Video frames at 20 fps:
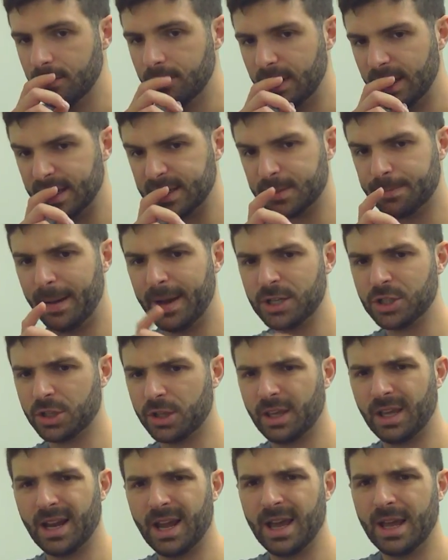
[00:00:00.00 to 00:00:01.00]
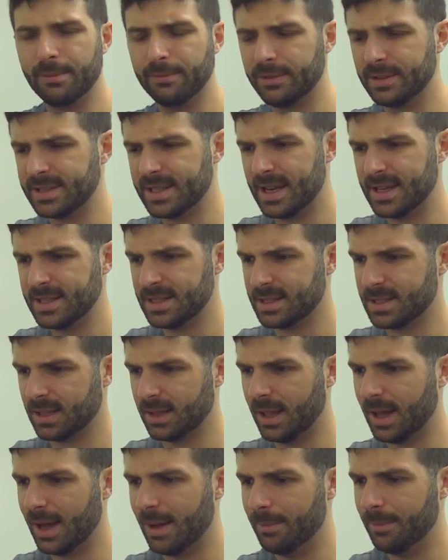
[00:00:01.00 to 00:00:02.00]
Especially, and I emphasize this a
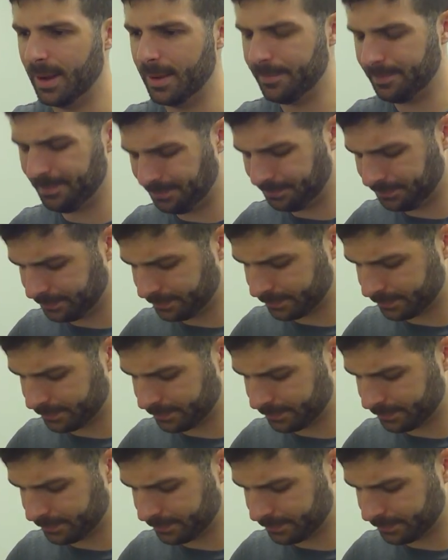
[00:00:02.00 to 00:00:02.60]
lot, but